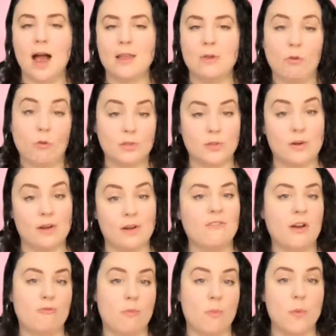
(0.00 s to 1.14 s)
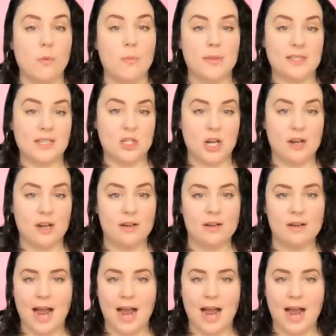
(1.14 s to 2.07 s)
you're also in a vulnerable position